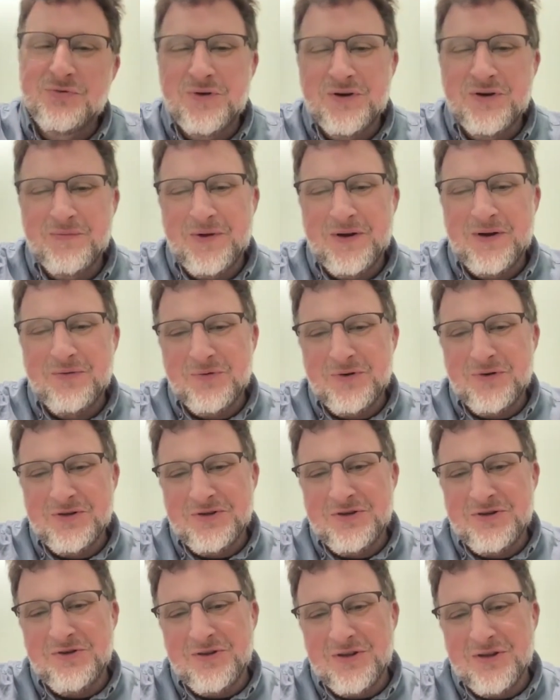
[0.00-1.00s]
So what about
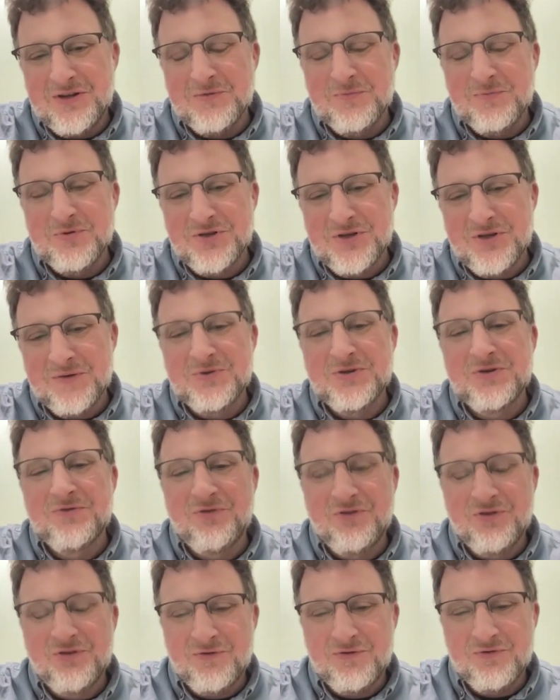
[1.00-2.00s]
what do you think the perception
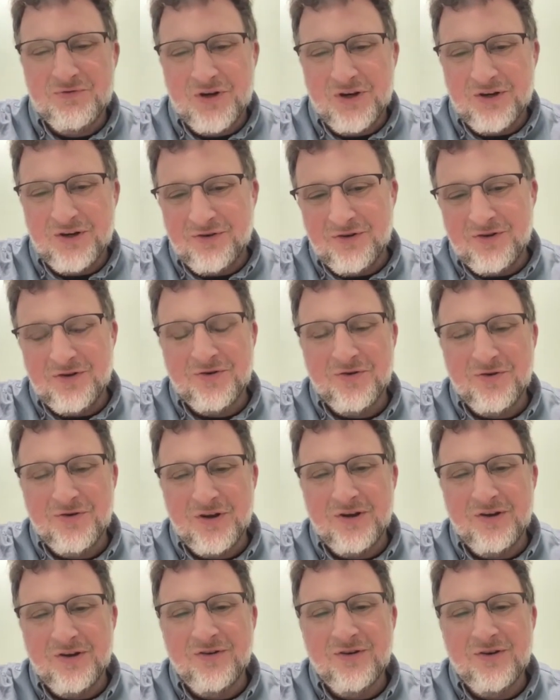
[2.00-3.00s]
of civil rights
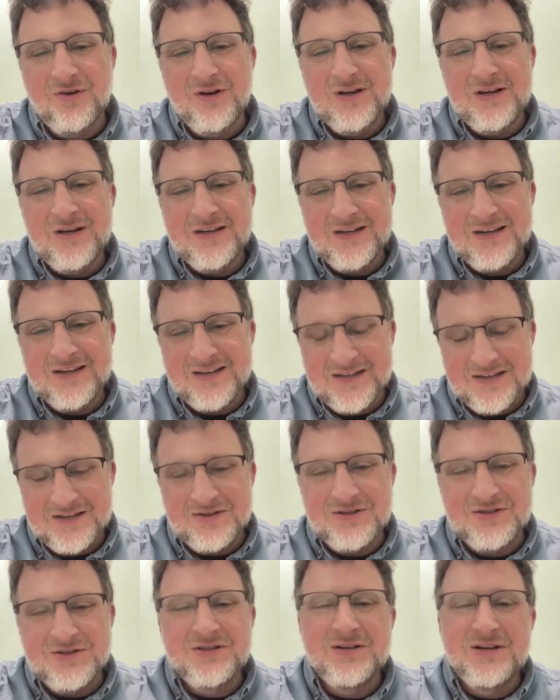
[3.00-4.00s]
attorneys
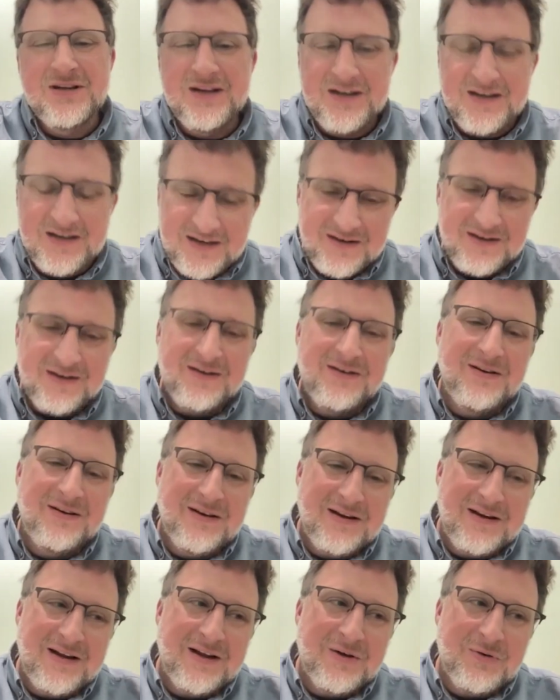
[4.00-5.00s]
is, and
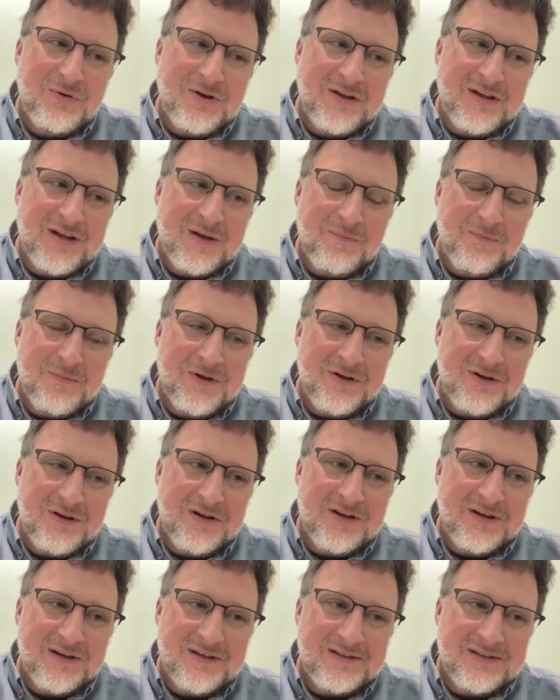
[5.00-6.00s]
how can that
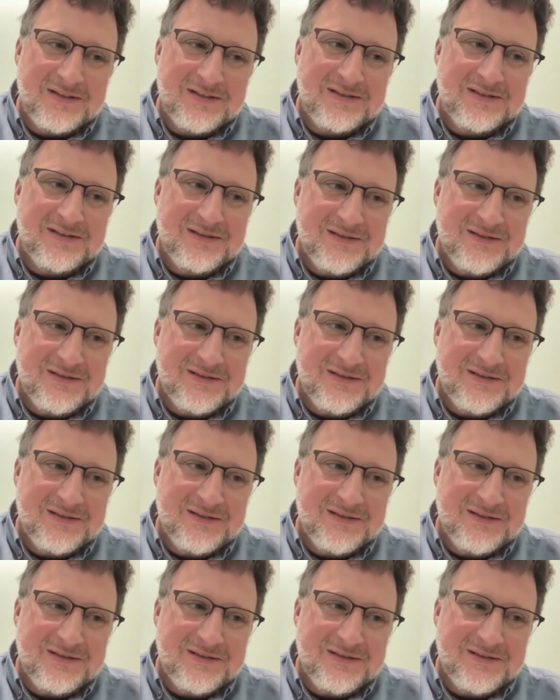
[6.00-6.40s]
be uh,